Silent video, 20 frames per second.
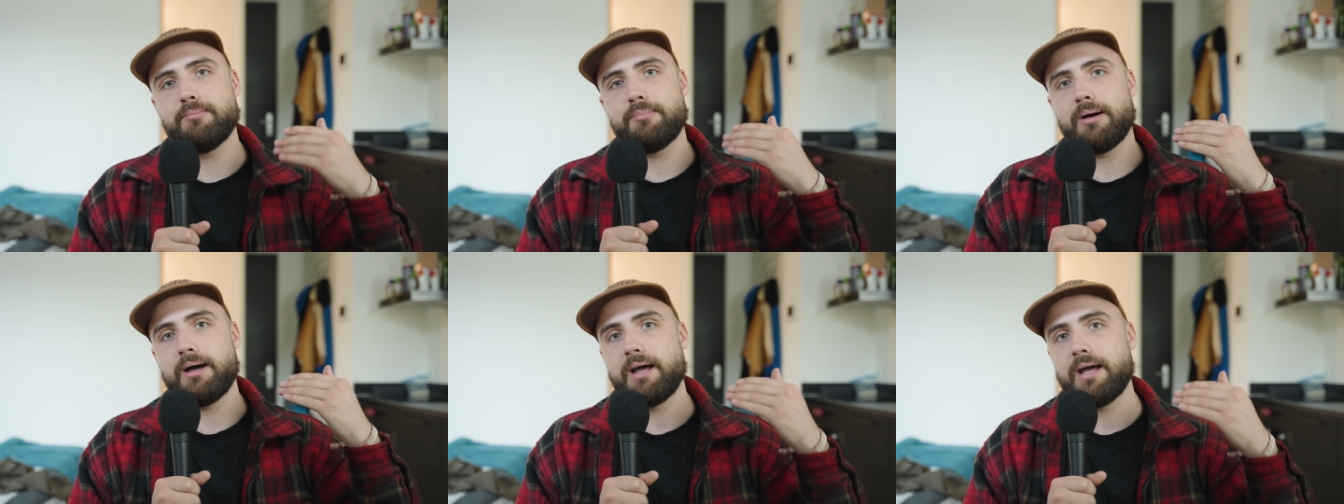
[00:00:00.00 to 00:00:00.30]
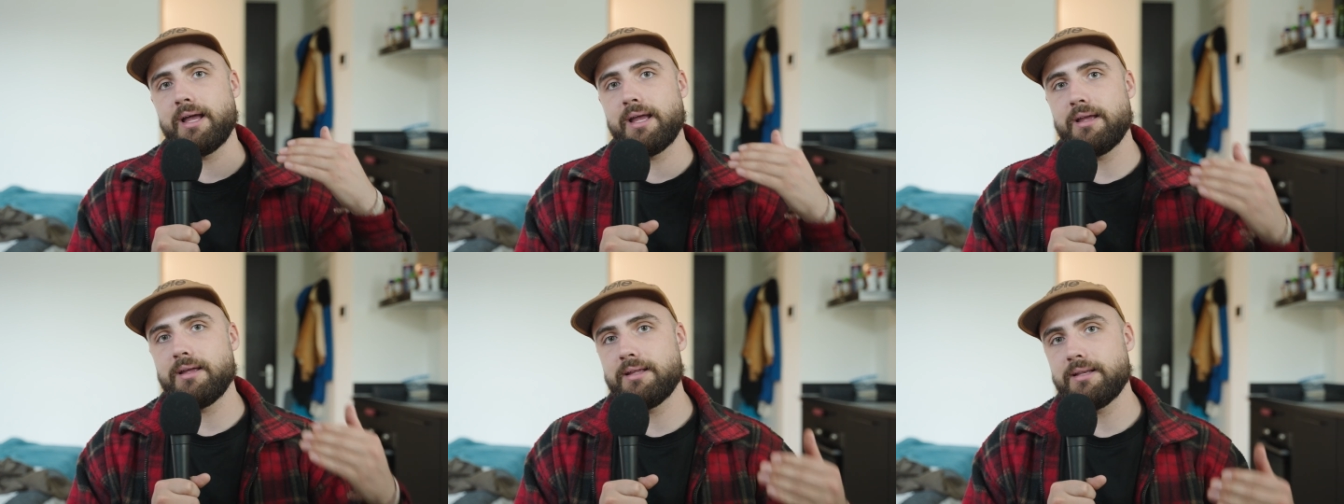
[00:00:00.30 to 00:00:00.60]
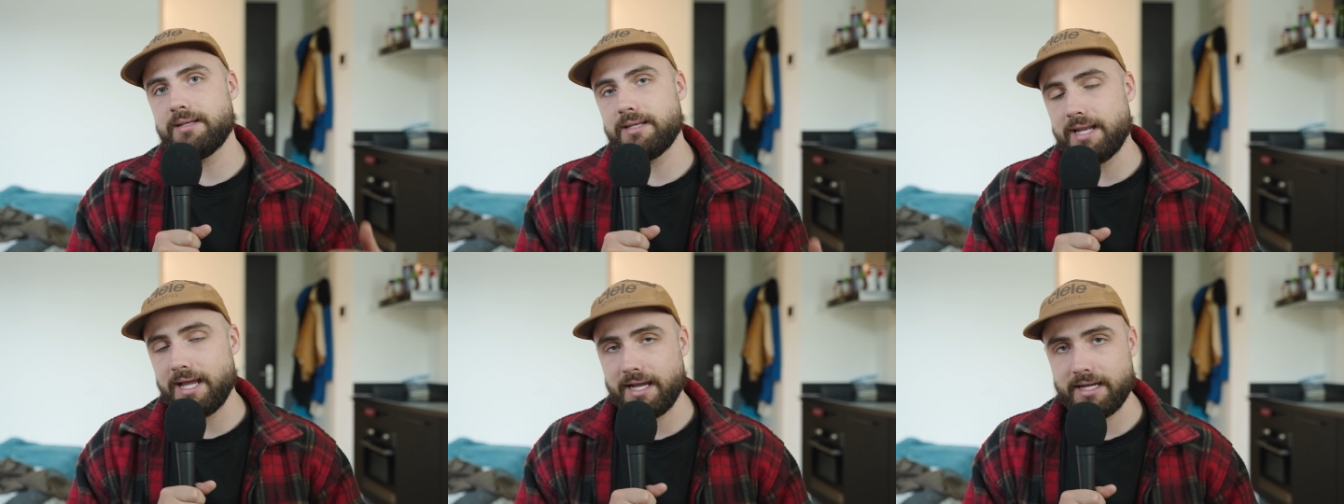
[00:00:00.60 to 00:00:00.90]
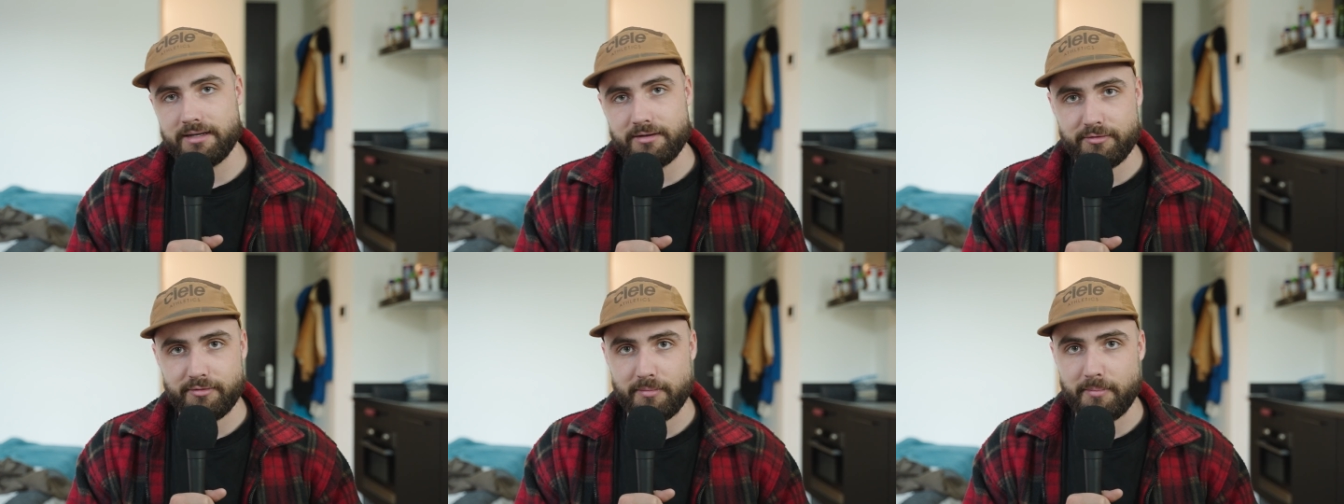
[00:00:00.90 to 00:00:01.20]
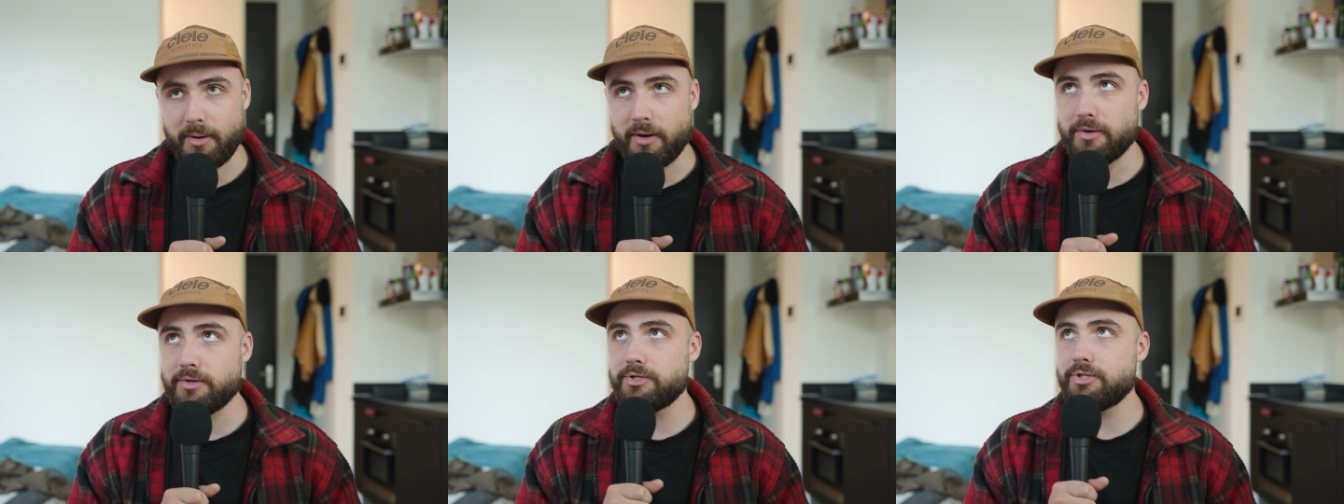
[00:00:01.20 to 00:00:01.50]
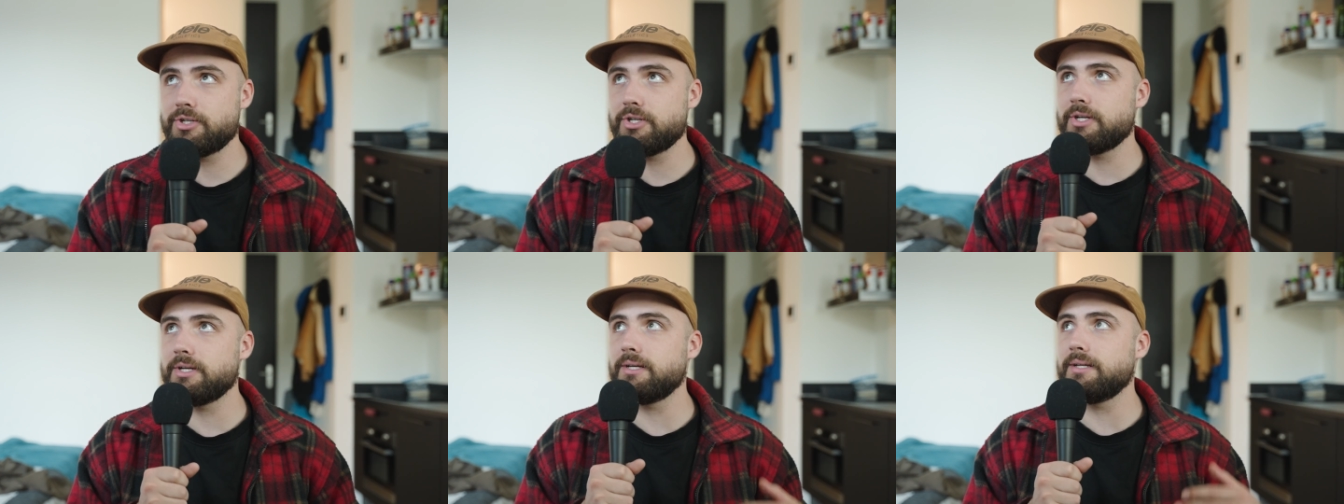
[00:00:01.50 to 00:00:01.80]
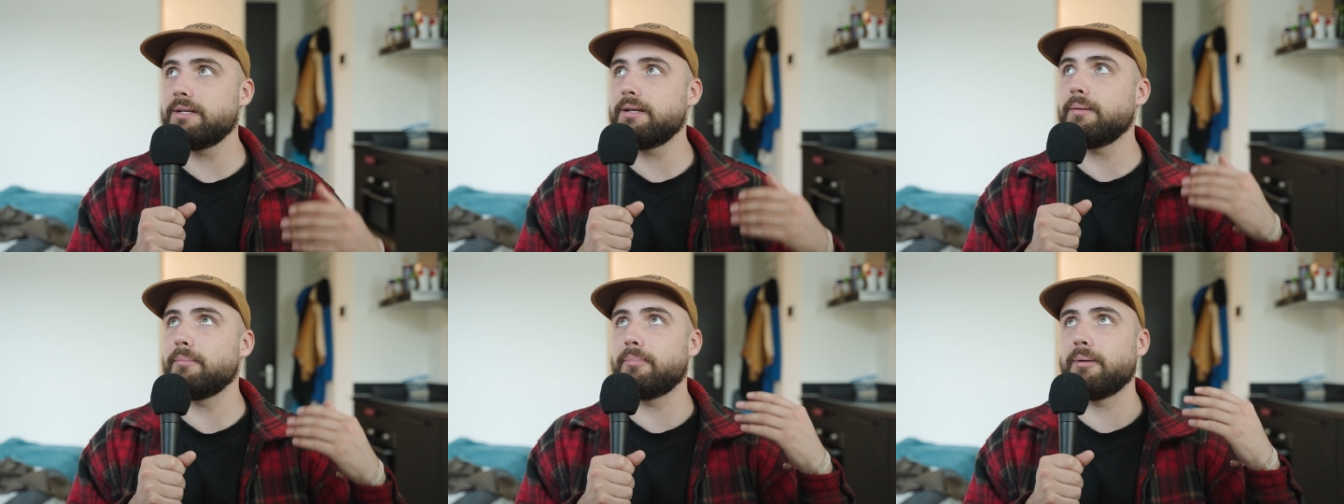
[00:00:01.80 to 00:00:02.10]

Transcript: by negative emotion,